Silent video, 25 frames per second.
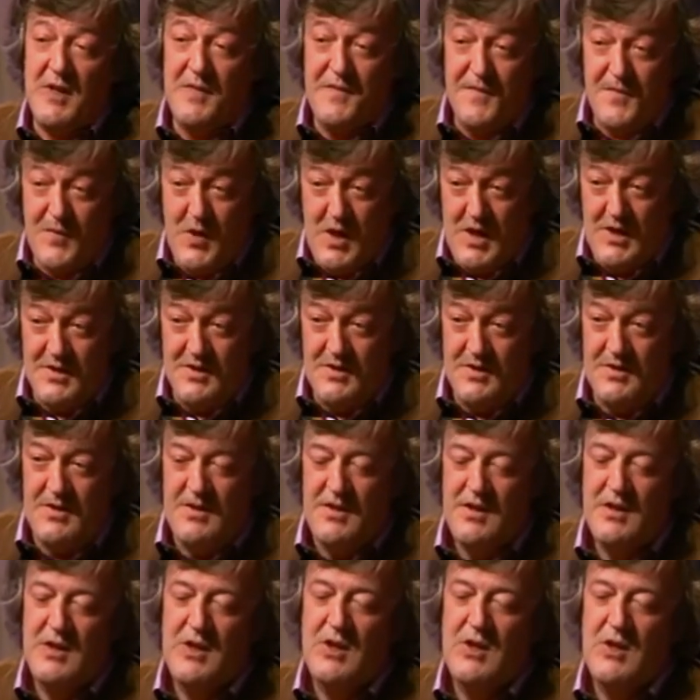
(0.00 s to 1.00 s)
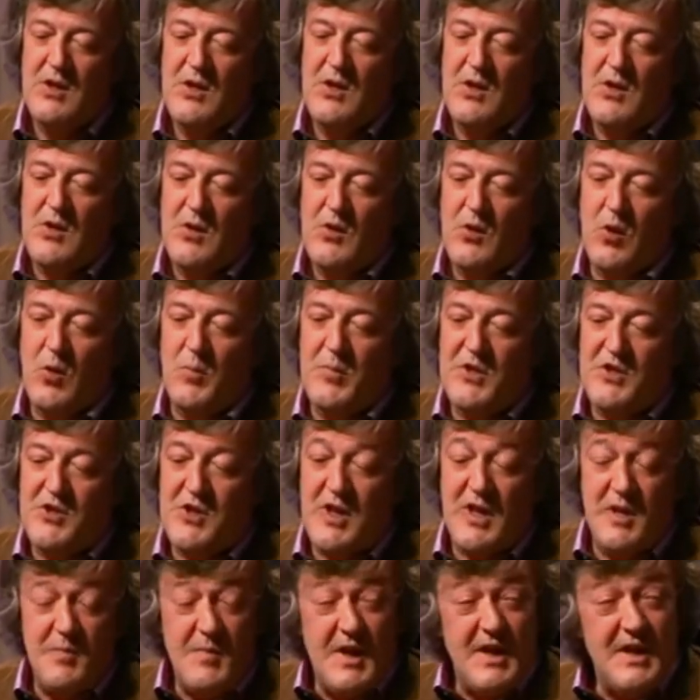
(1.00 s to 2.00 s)
my friend or
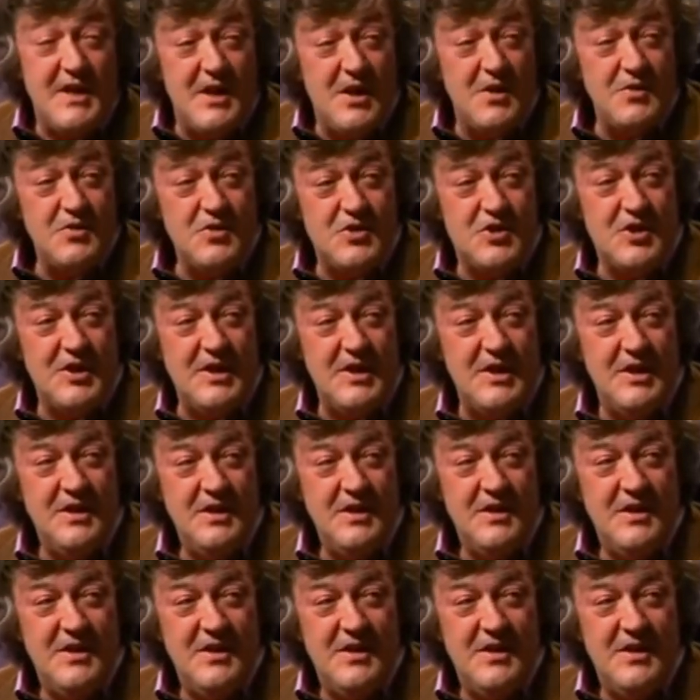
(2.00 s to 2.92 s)
betraying my country,